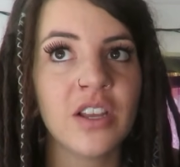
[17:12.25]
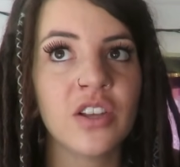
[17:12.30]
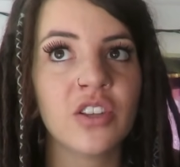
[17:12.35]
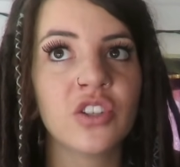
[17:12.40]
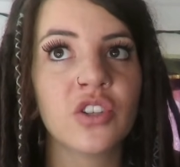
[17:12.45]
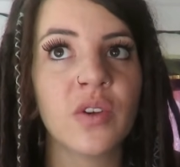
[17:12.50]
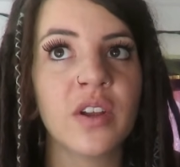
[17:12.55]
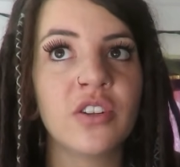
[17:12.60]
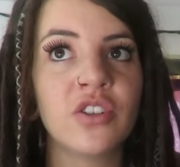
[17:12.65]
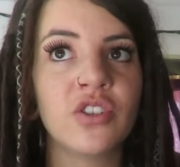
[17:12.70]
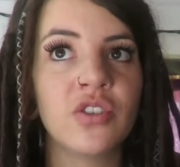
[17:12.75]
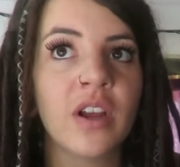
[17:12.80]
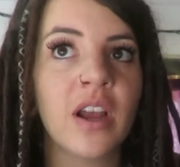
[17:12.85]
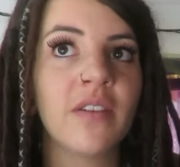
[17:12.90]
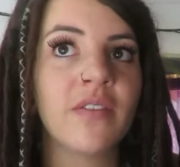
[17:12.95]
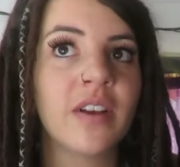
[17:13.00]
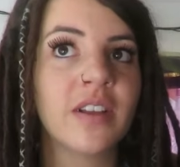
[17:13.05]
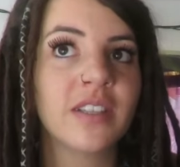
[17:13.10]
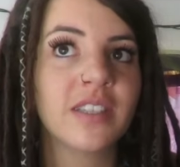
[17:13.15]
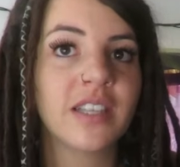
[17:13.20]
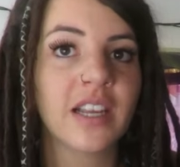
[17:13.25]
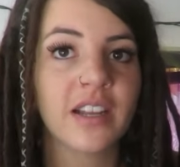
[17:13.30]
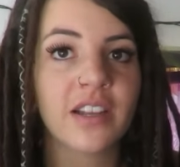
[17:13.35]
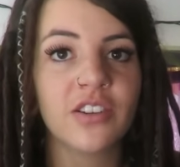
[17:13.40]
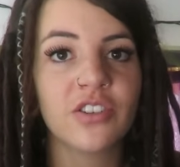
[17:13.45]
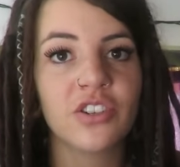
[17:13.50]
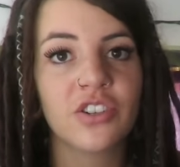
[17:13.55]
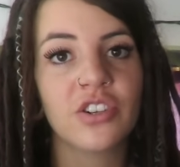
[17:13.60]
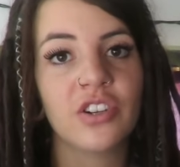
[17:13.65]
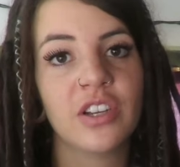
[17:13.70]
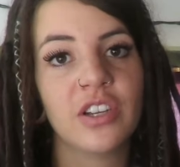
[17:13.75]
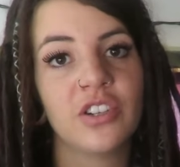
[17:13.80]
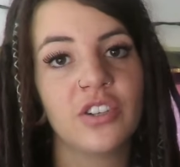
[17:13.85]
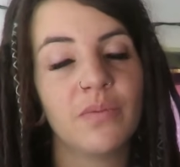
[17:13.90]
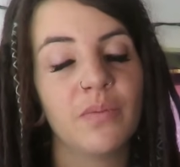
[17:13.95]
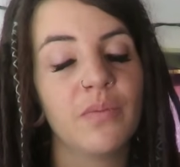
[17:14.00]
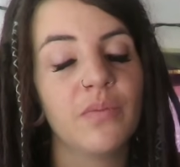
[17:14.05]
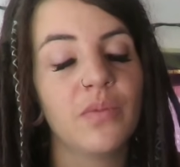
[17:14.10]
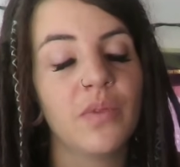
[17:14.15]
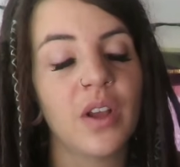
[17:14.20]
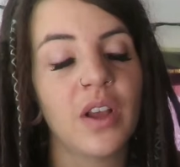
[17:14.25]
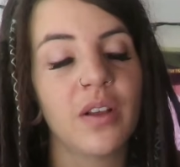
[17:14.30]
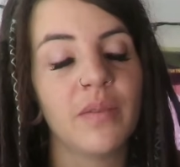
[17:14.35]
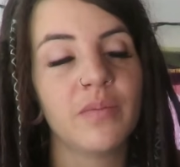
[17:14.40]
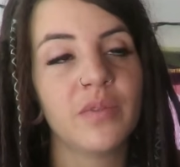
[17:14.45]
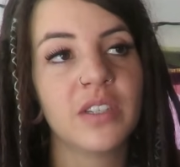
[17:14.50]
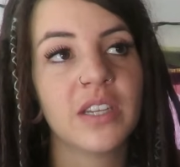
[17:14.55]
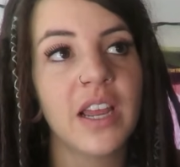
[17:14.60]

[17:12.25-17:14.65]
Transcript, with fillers: So I do have a second degree um,